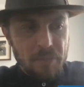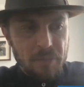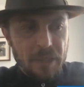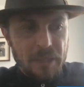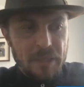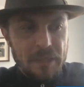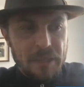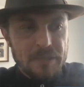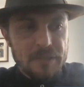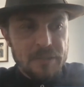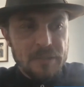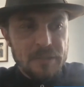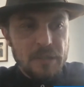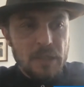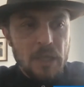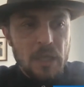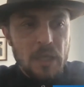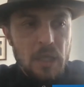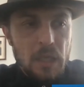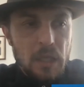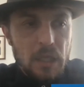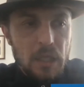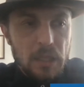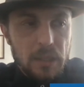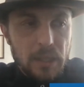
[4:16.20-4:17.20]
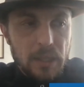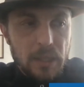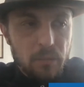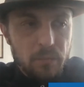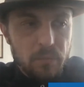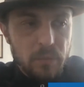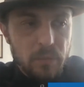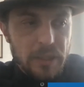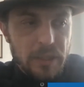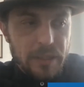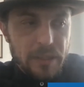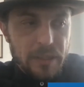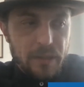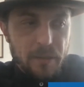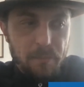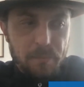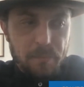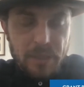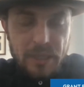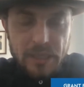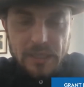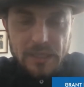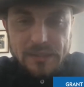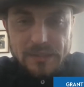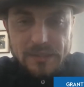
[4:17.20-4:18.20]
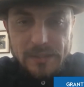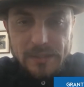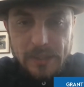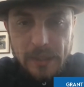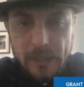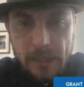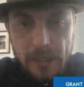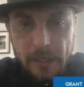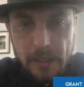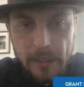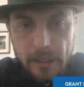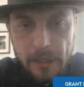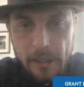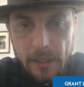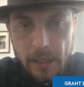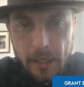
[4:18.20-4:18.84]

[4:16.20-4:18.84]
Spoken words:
Base, that really the biggest need